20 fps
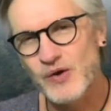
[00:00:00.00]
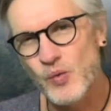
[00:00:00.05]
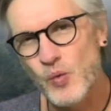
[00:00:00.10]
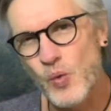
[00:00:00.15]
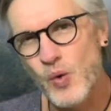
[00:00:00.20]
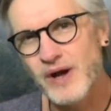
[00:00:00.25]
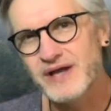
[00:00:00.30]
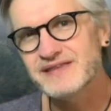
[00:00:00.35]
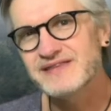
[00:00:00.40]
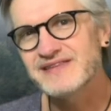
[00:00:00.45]

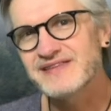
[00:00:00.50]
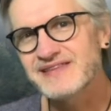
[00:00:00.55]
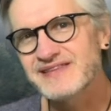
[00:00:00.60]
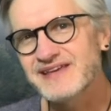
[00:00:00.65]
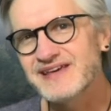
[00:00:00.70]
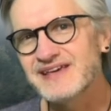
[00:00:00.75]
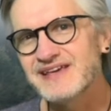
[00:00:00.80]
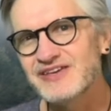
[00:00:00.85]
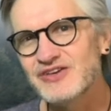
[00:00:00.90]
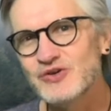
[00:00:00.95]
one
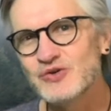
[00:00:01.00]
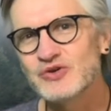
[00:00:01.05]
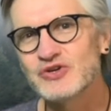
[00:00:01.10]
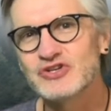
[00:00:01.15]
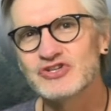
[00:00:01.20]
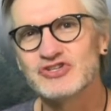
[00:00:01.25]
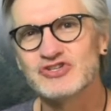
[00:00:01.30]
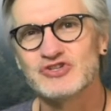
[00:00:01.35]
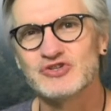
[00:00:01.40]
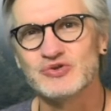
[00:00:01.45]
thing you
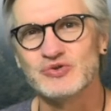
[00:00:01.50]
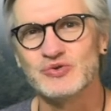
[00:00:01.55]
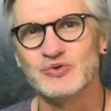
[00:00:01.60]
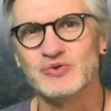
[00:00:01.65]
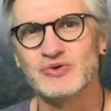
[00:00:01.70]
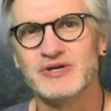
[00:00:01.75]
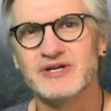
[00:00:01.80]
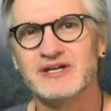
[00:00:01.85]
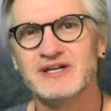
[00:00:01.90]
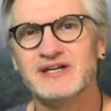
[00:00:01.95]
can do